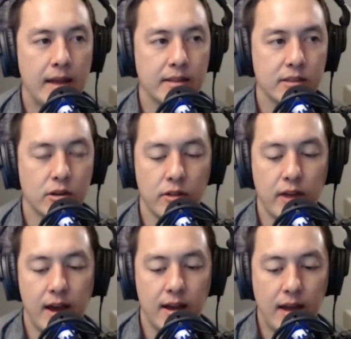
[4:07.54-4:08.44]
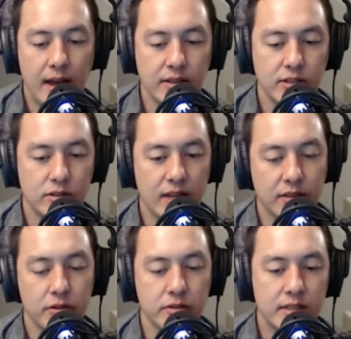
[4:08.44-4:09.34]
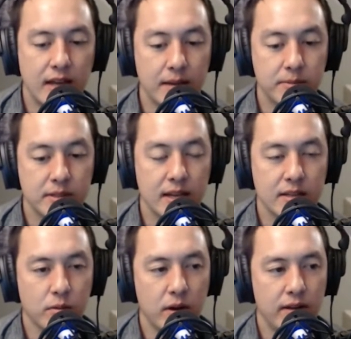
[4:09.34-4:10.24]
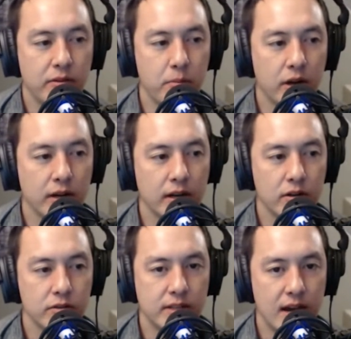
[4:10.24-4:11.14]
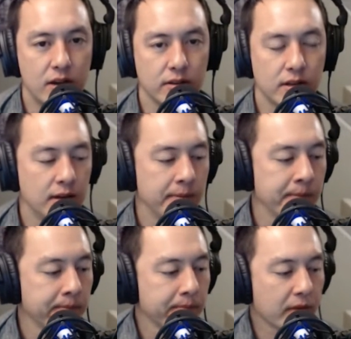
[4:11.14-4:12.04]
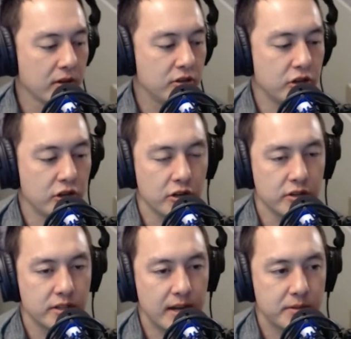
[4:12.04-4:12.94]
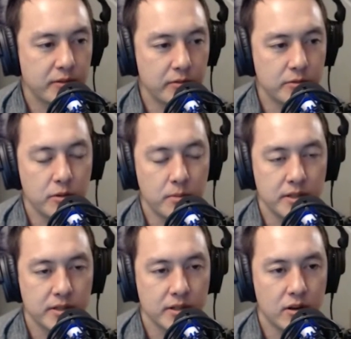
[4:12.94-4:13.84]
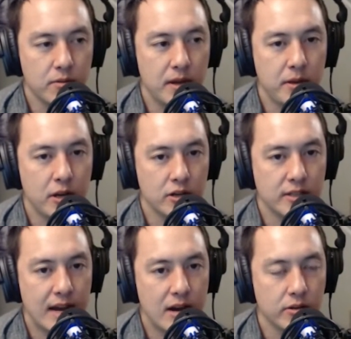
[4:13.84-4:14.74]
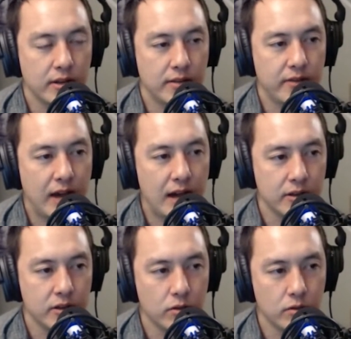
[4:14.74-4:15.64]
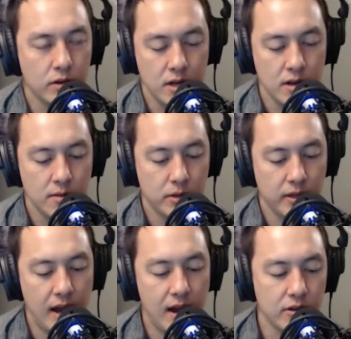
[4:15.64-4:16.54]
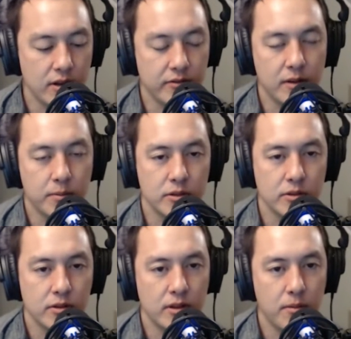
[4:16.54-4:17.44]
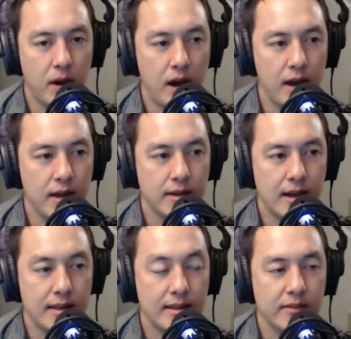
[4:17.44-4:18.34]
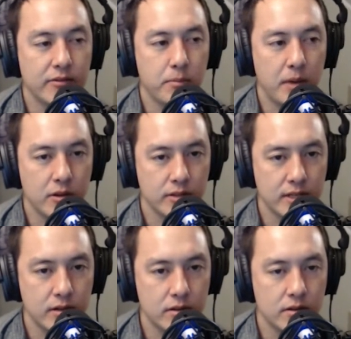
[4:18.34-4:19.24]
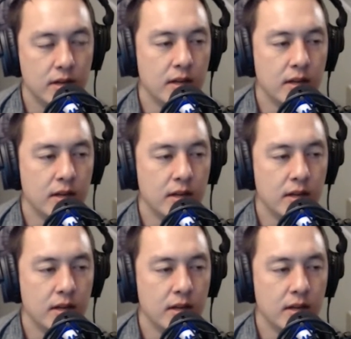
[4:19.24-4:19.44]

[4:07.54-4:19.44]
And so that as you take those steps, guess what? If the market goes down, sure, your steps from 2 months ago maybe are down in value, but now you have an opportunity to buy at an even better deal.